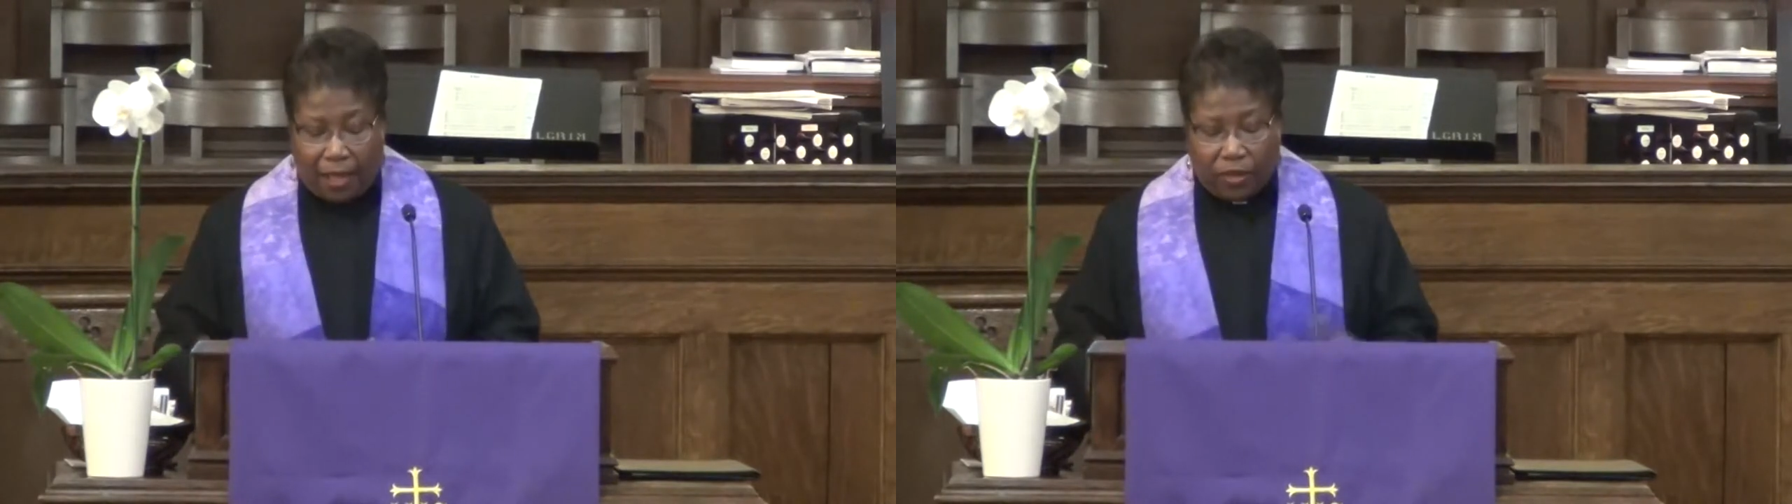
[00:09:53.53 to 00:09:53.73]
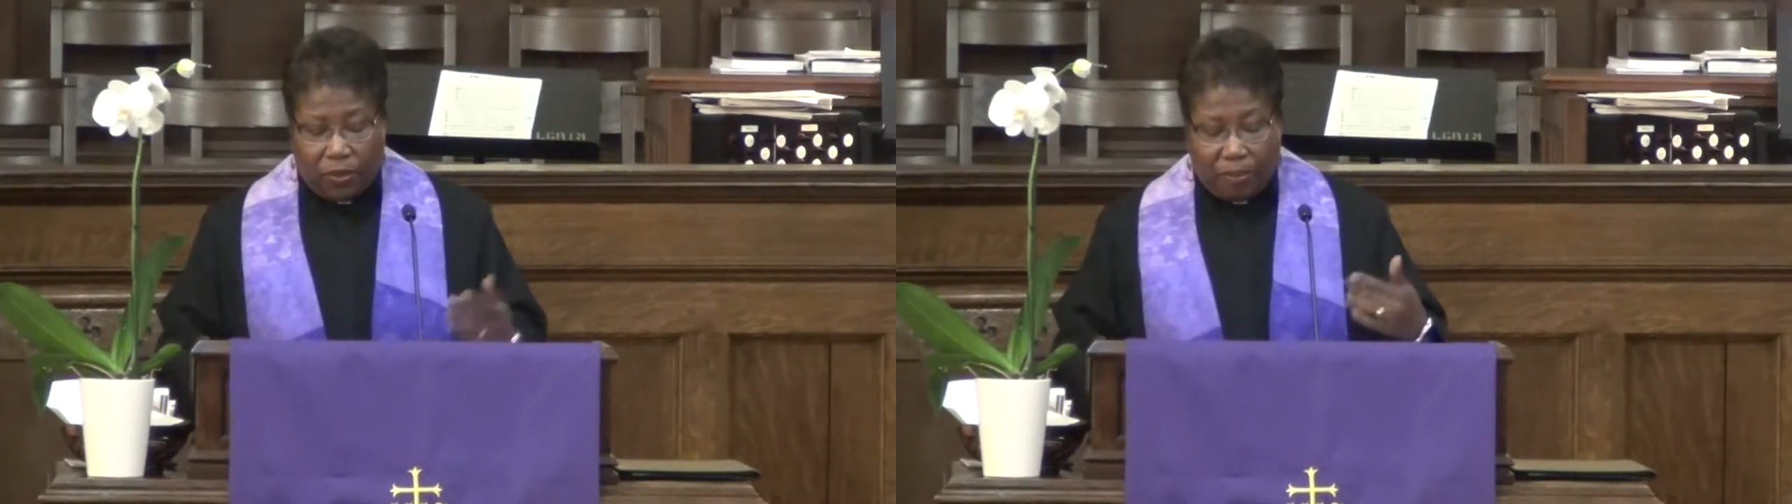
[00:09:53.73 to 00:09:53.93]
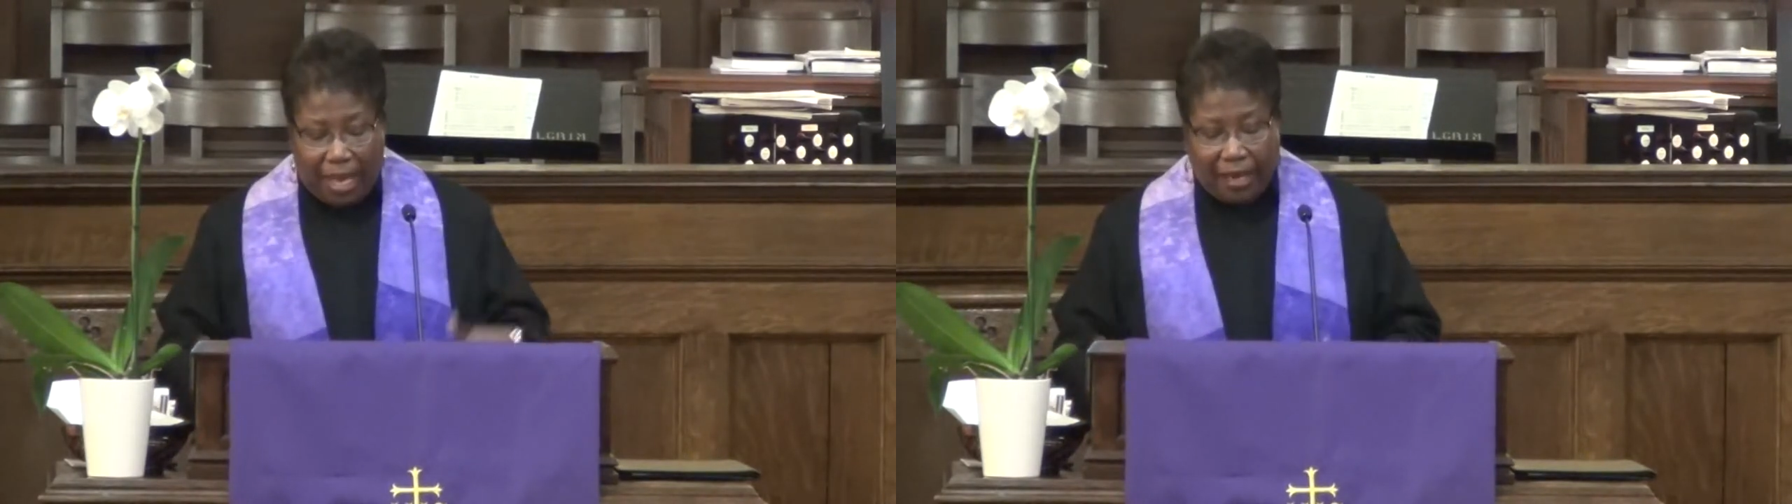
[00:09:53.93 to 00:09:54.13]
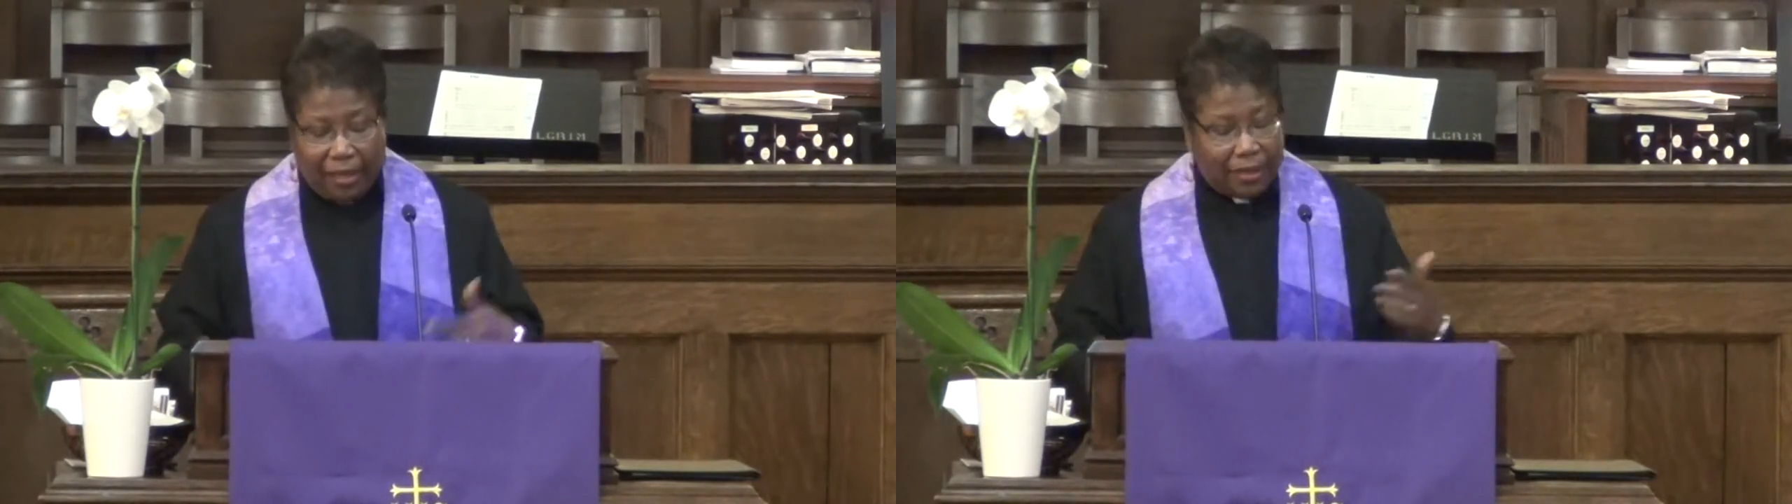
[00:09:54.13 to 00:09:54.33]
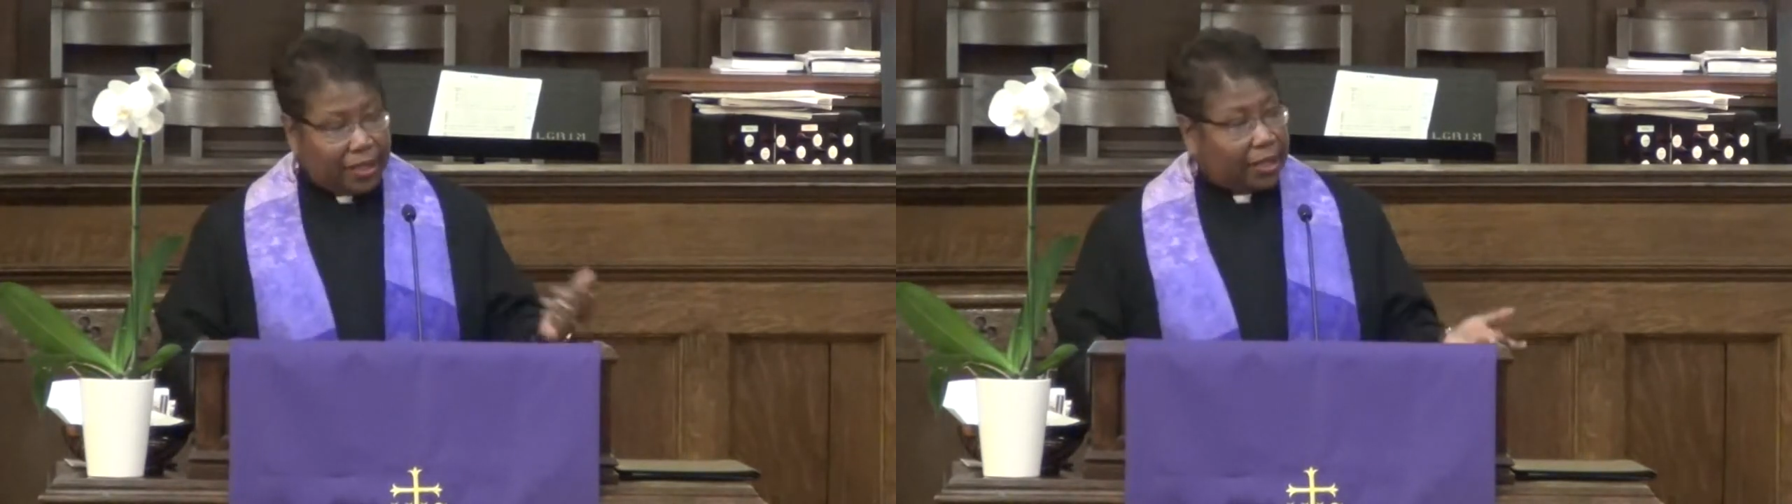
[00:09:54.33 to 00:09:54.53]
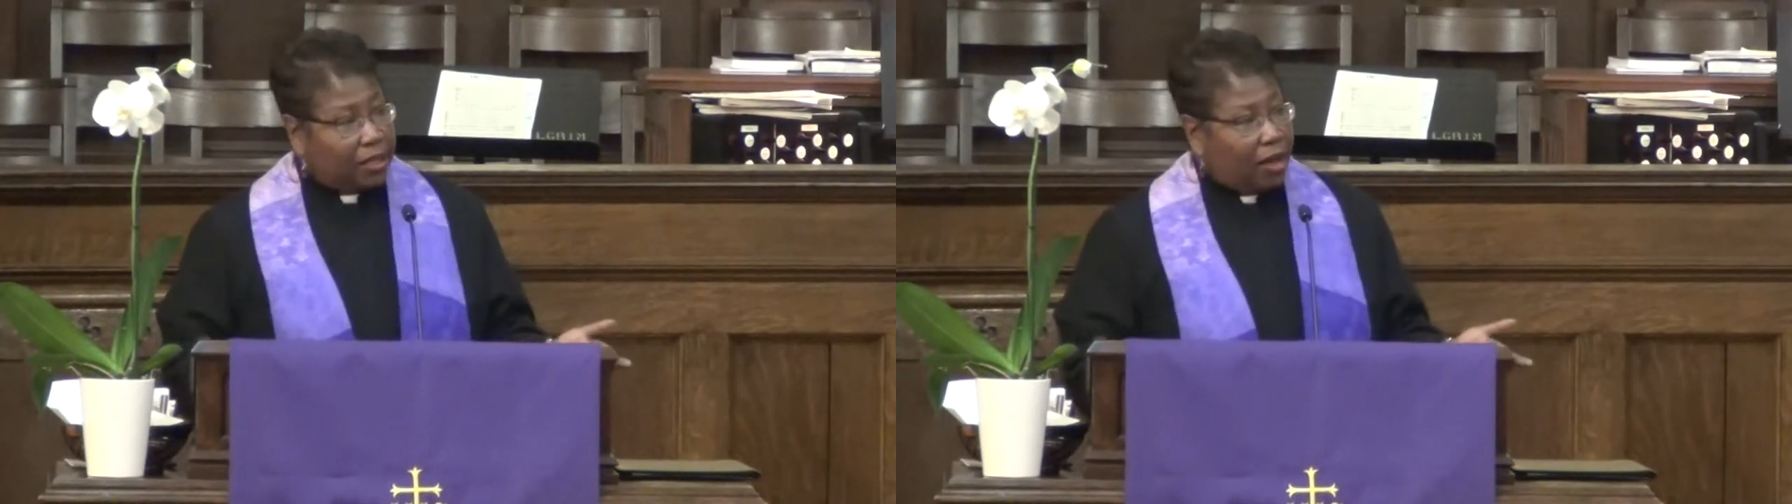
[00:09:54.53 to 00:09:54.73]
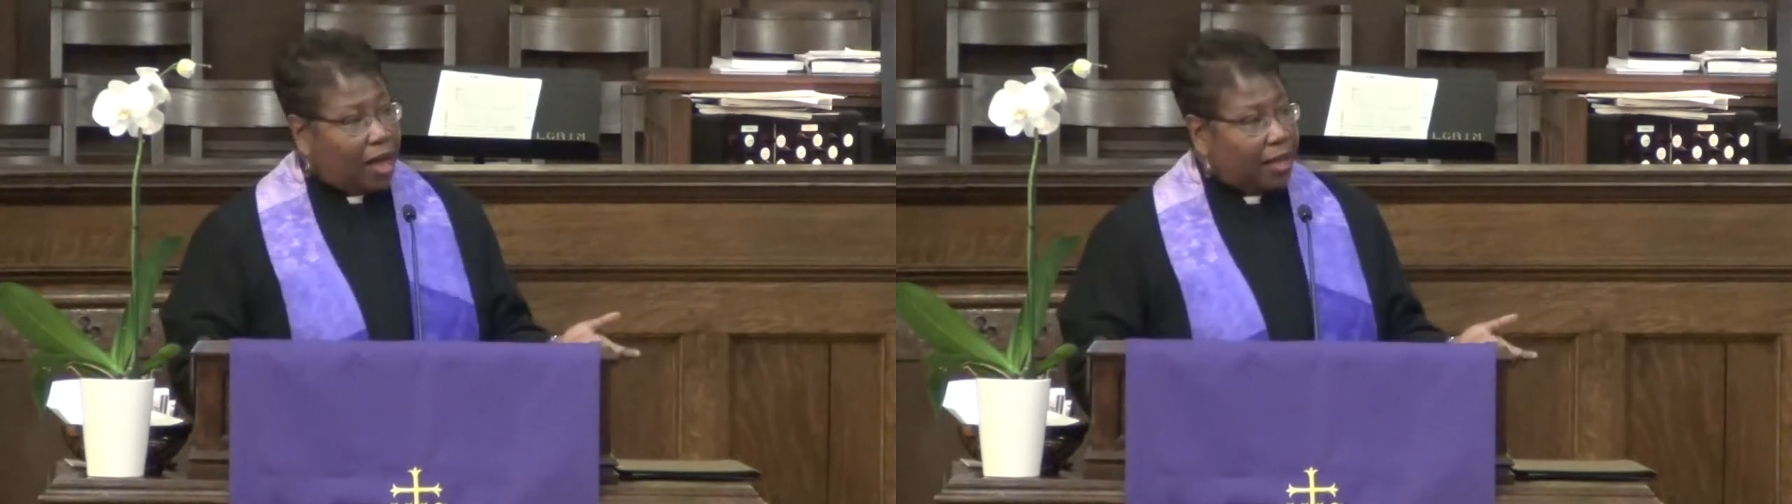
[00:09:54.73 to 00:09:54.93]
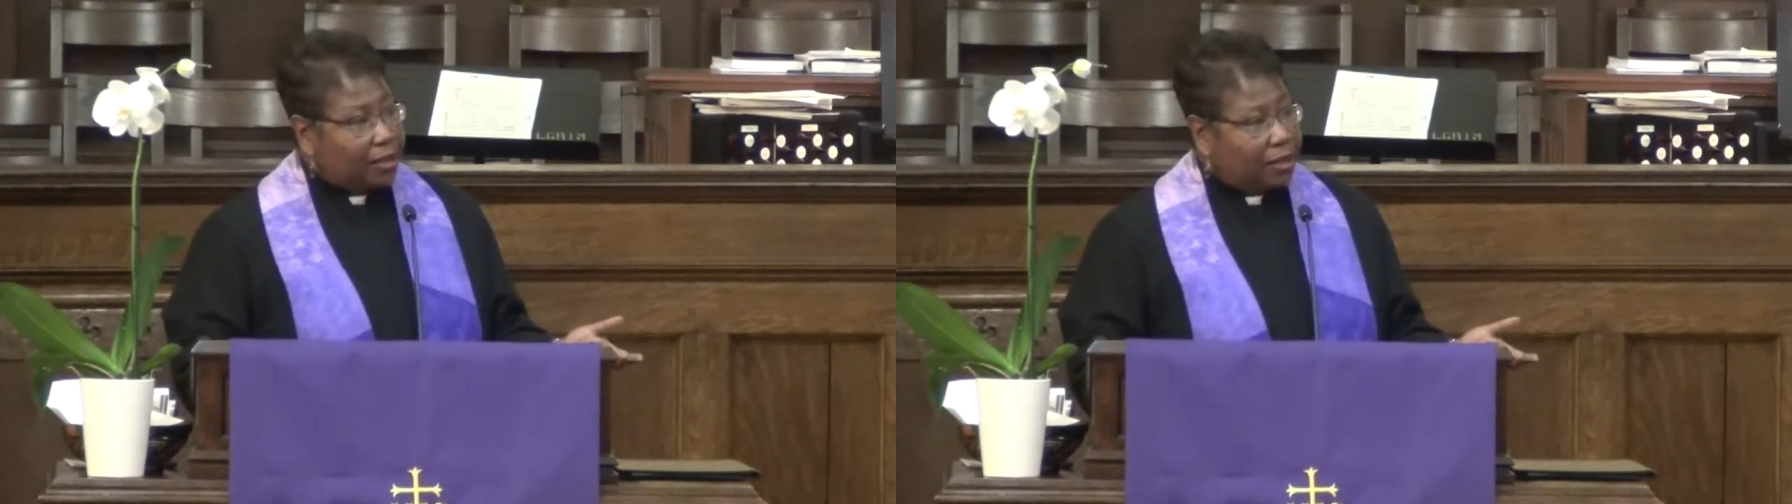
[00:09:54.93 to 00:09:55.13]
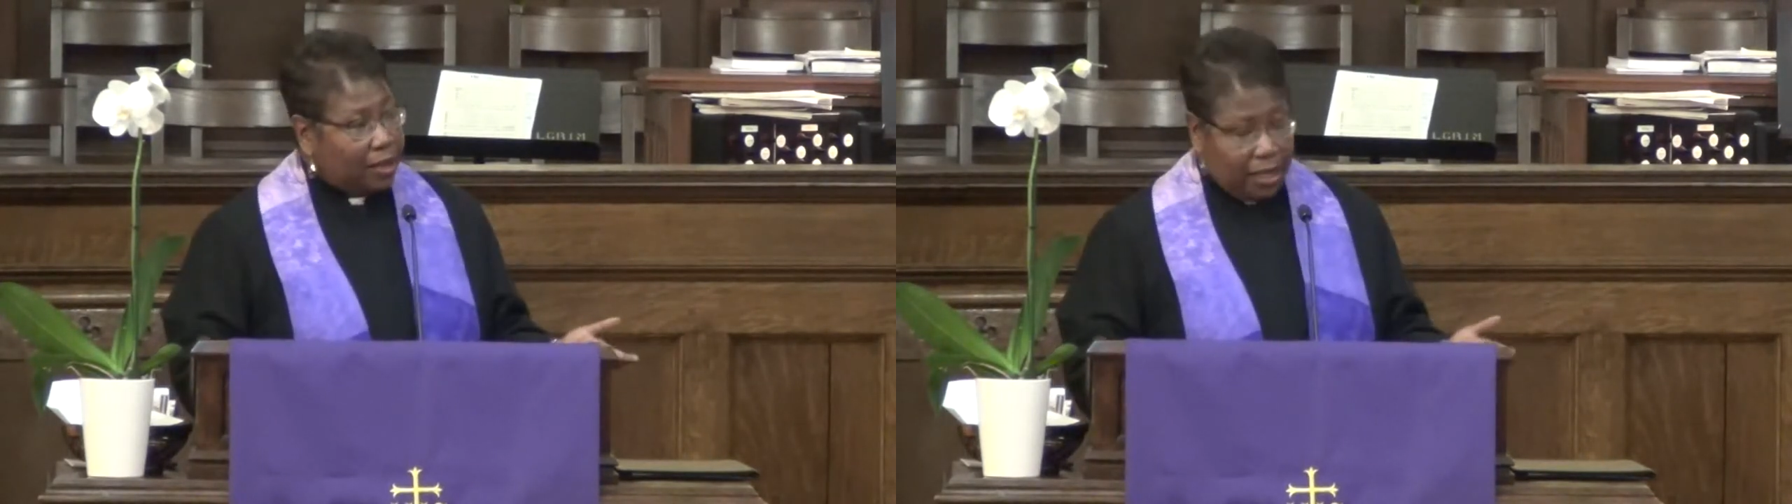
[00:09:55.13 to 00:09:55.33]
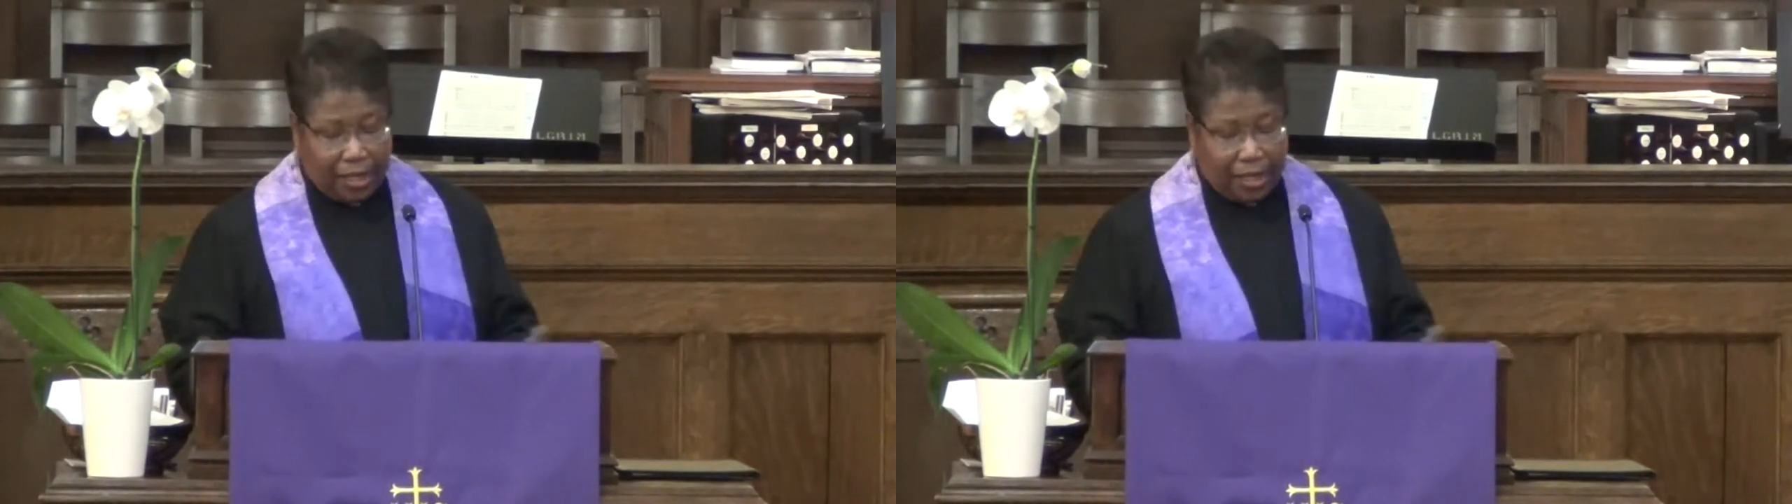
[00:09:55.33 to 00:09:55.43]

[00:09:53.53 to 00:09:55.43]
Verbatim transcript: The remaining six laws